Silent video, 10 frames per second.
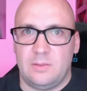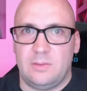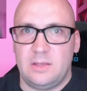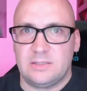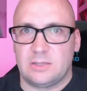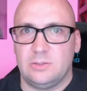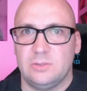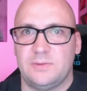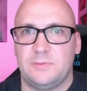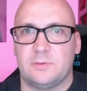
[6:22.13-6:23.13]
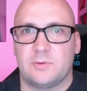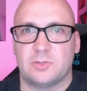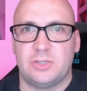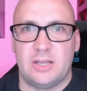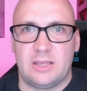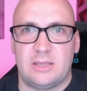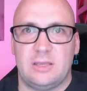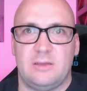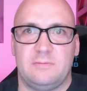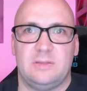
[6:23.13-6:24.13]
These are useful for checking
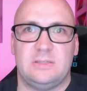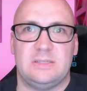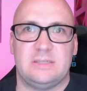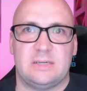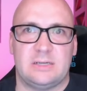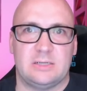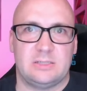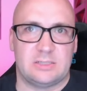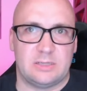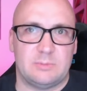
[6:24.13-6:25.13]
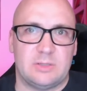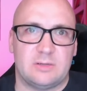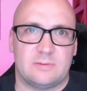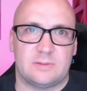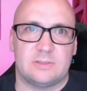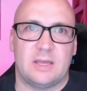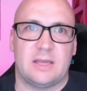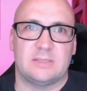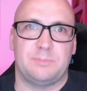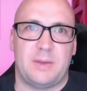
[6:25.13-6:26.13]
if the desired time interval
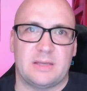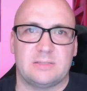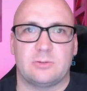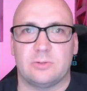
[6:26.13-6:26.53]
has passed or